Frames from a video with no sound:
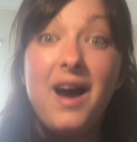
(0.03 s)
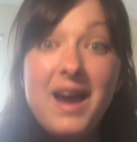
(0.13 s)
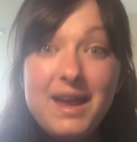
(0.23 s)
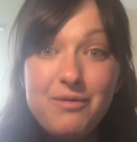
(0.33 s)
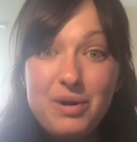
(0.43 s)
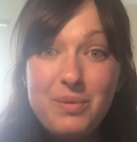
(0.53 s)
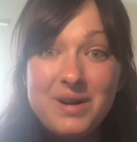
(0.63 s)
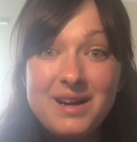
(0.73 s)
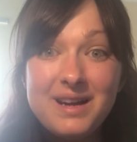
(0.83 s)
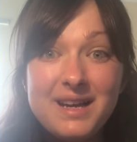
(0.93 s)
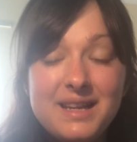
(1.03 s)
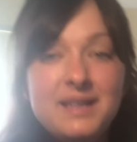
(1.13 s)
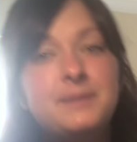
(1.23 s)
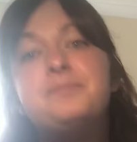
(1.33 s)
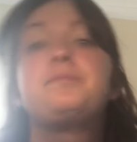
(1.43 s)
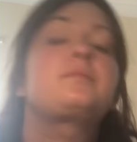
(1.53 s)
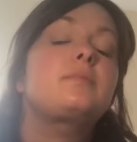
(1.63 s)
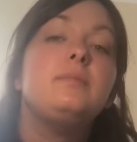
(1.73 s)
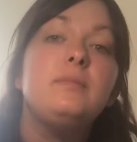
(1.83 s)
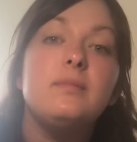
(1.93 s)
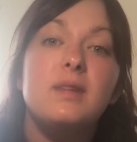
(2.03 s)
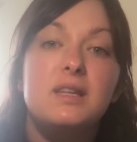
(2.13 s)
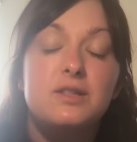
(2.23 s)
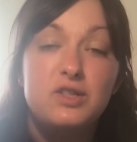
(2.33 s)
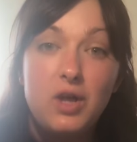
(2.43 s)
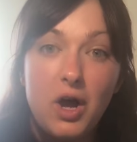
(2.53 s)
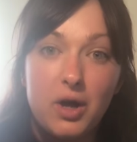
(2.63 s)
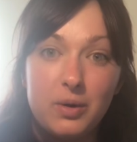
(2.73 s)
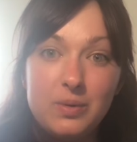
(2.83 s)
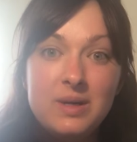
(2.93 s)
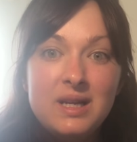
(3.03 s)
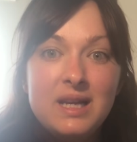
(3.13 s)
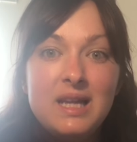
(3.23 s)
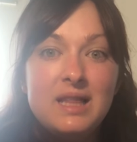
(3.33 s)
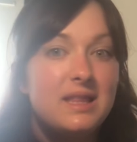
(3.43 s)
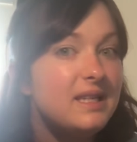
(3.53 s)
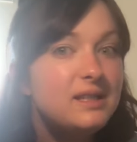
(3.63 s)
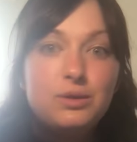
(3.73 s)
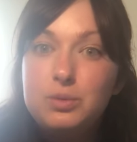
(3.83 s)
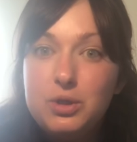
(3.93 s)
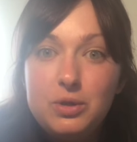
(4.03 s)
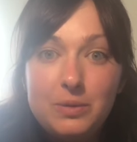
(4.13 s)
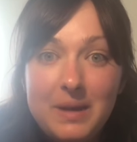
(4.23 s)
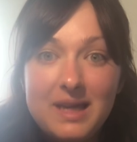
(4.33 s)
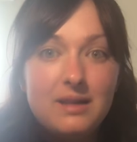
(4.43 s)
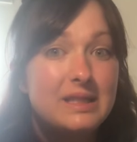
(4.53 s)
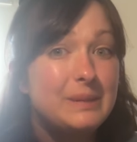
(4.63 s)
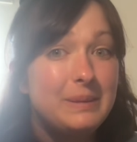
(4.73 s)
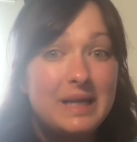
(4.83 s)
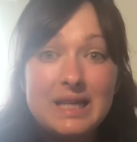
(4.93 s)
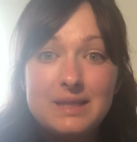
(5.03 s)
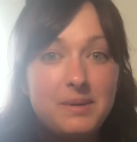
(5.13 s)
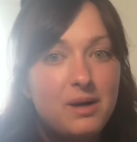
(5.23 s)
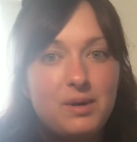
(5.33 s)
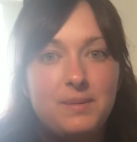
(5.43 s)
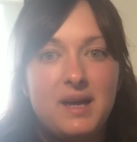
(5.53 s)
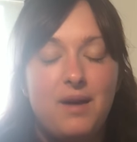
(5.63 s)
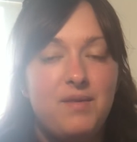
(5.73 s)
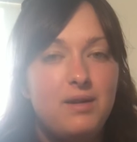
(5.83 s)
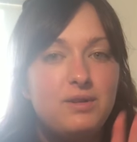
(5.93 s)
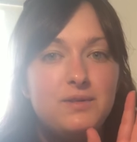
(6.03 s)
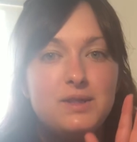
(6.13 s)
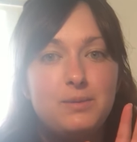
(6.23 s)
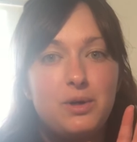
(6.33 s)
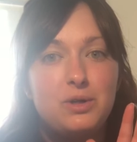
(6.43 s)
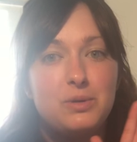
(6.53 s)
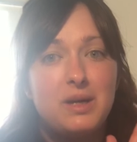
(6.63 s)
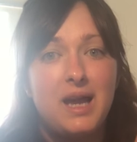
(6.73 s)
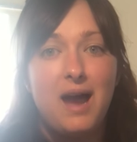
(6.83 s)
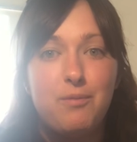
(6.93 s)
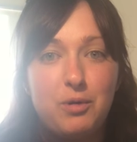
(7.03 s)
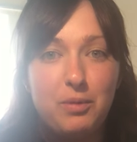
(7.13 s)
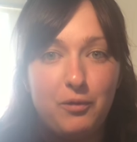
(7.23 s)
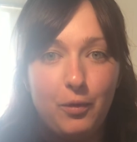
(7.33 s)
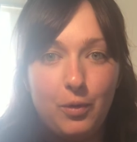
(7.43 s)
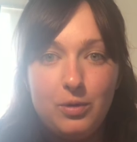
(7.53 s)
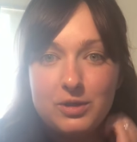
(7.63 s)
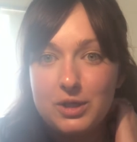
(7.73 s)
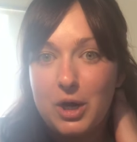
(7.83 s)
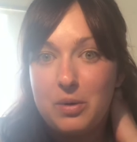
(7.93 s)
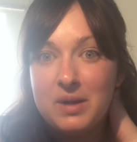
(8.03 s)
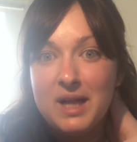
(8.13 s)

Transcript: Hi everyone. So this is all new to me, so please bear with me. I've never even spoken to a camera before, so